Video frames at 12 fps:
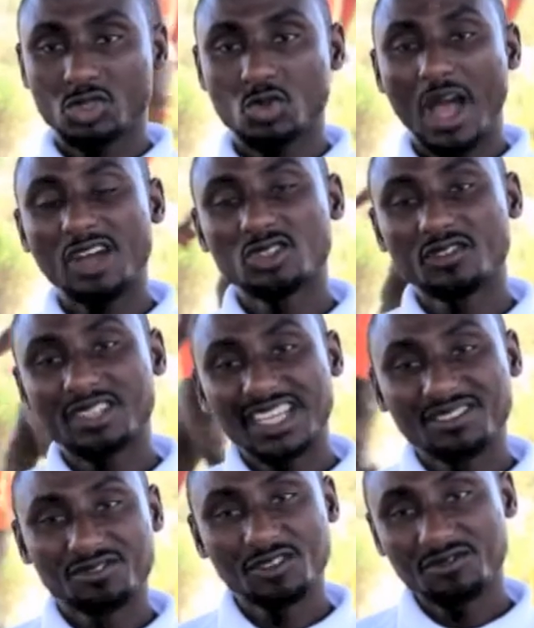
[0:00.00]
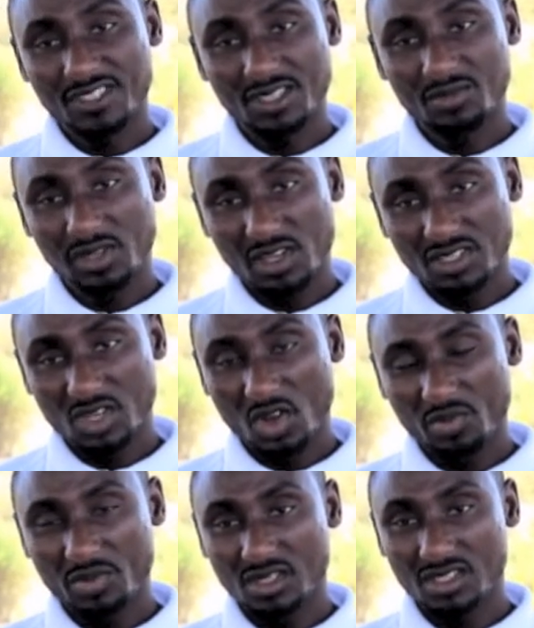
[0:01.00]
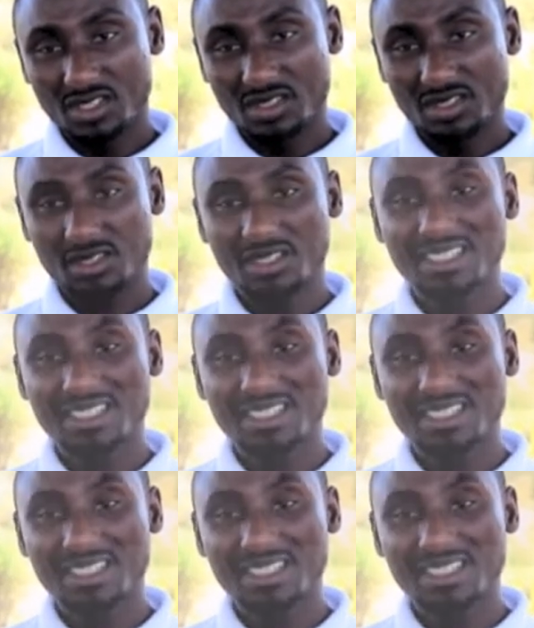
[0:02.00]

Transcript: So out of that 50 plus companies,